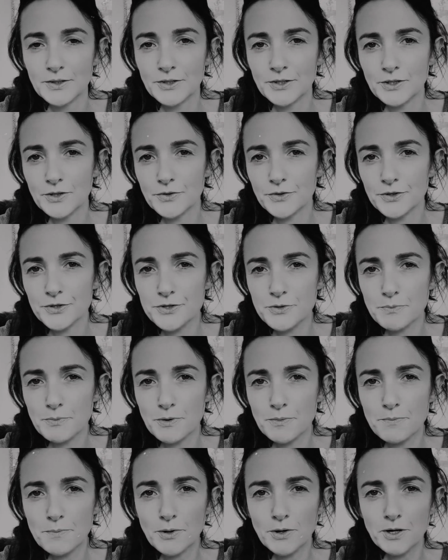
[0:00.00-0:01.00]
You know, there's a
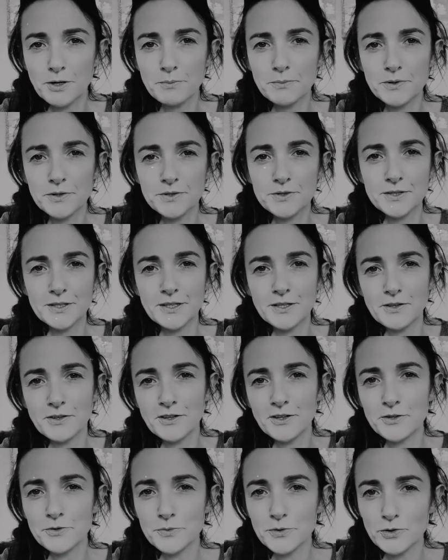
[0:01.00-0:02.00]
bombardment. In
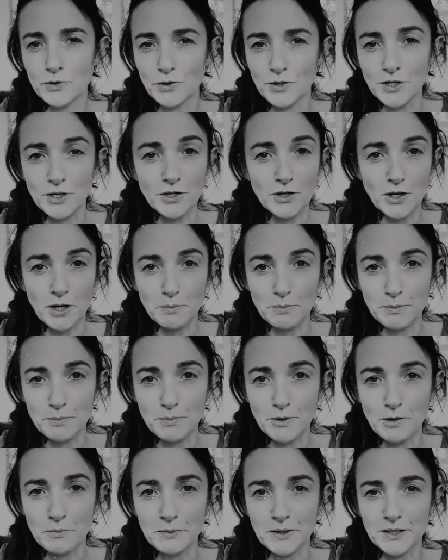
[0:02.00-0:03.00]
Ireland, we call it
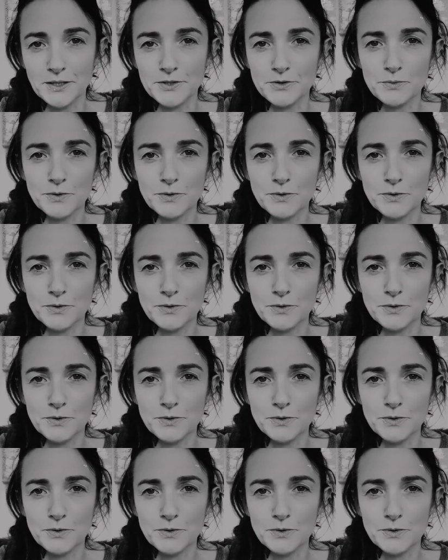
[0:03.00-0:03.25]
carpet bombing,